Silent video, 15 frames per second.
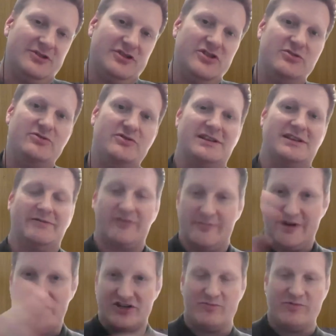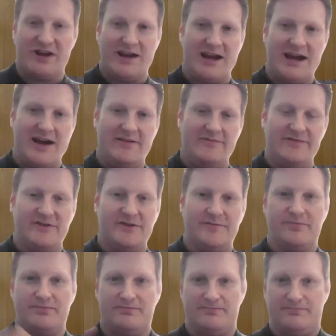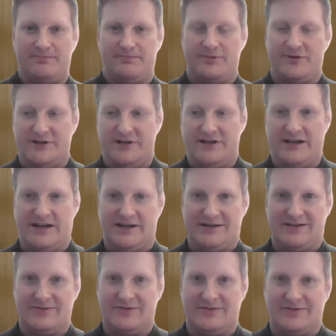use information we have to project